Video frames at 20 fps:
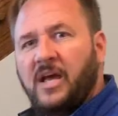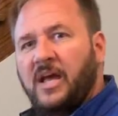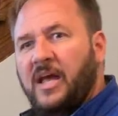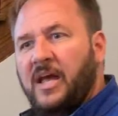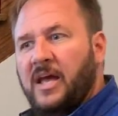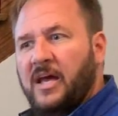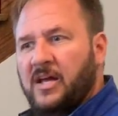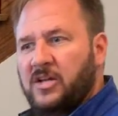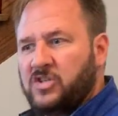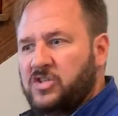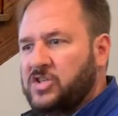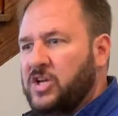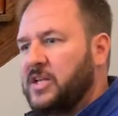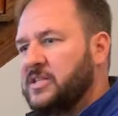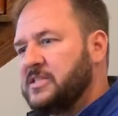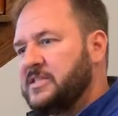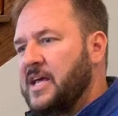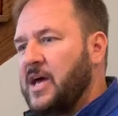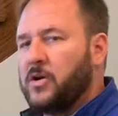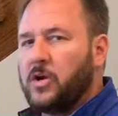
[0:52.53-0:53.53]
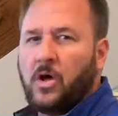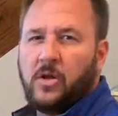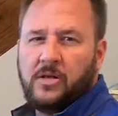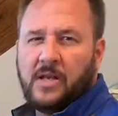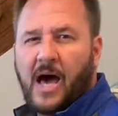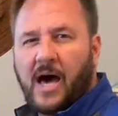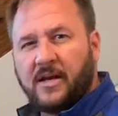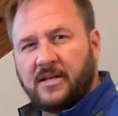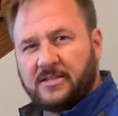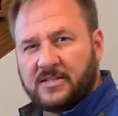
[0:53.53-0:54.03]
It shuts down all
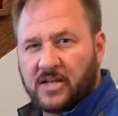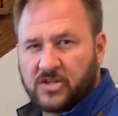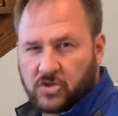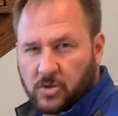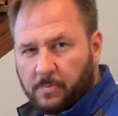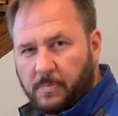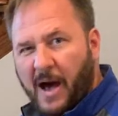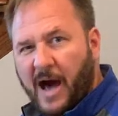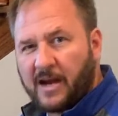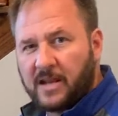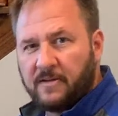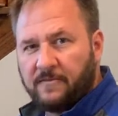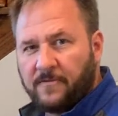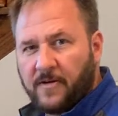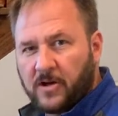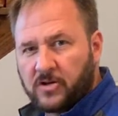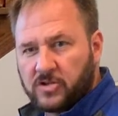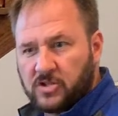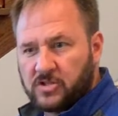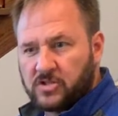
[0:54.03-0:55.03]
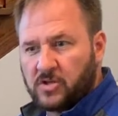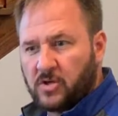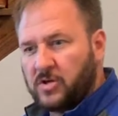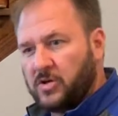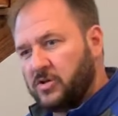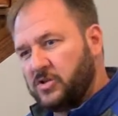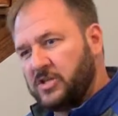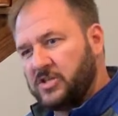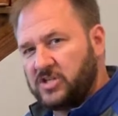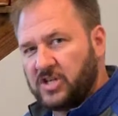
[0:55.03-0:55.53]
non-essential body functions, so
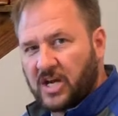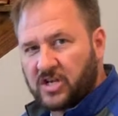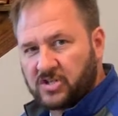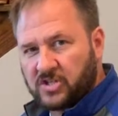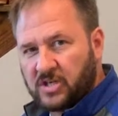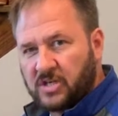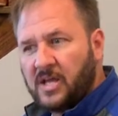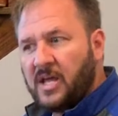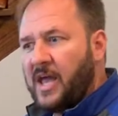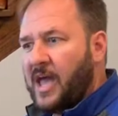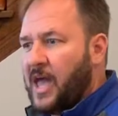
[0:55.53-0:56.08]
your digestion,